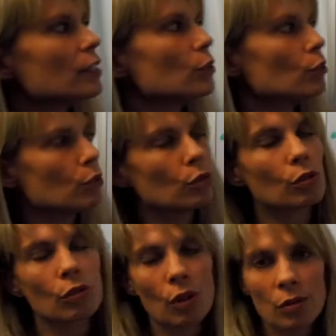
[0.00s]
do use
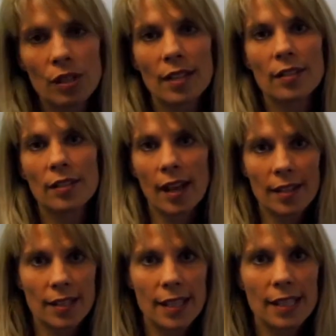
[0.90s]
glucose
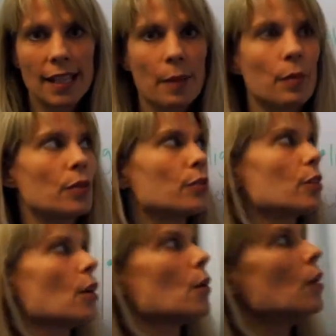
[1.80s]
as the example.
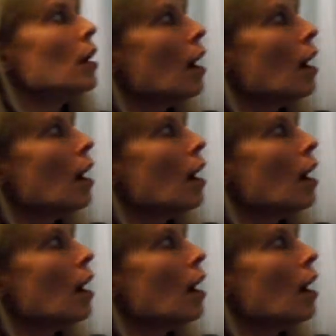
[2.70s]
So